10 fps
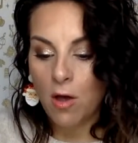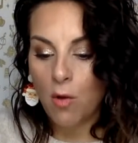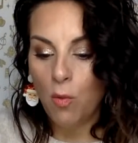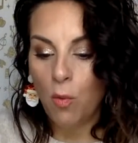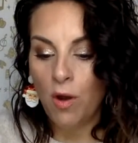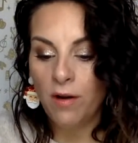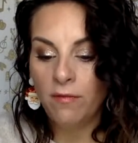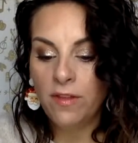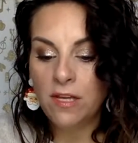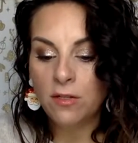One of
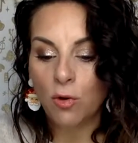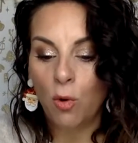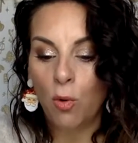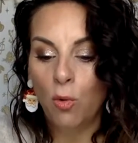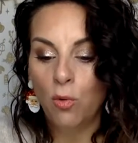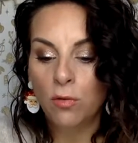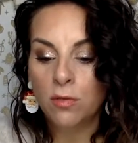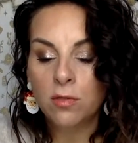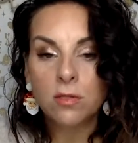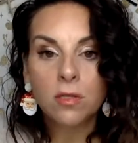these
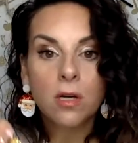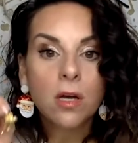holes.